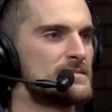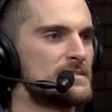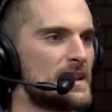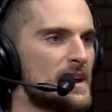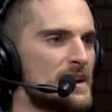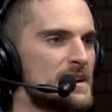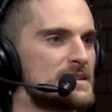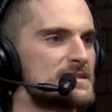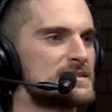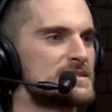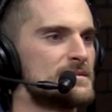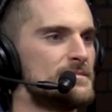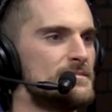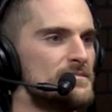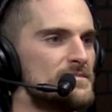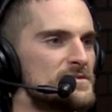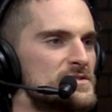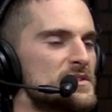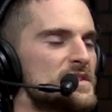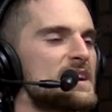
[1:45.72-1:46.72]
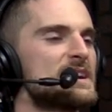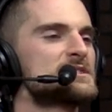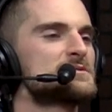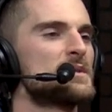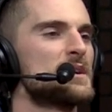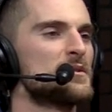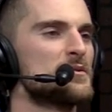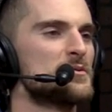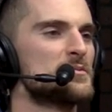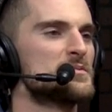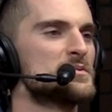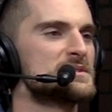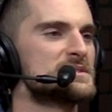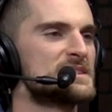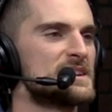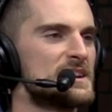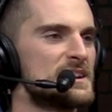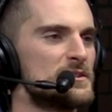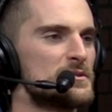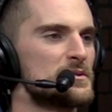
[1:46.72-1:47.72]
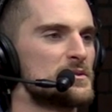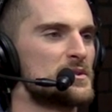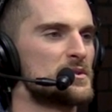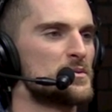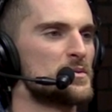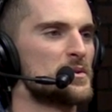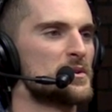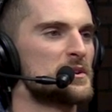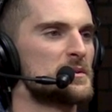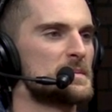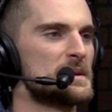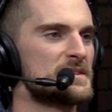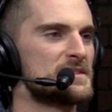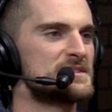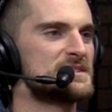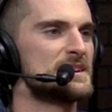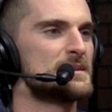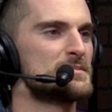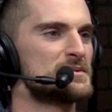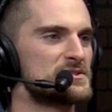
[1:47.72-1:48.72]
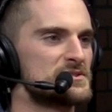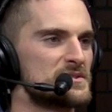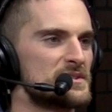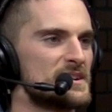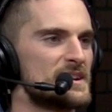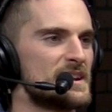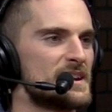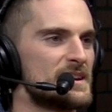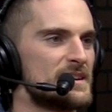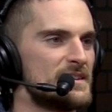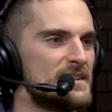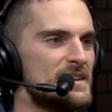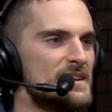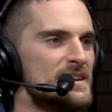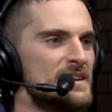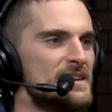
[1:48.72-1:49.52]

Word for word: Nice. So that's why Rube was saying you were a little worried about the temperature today.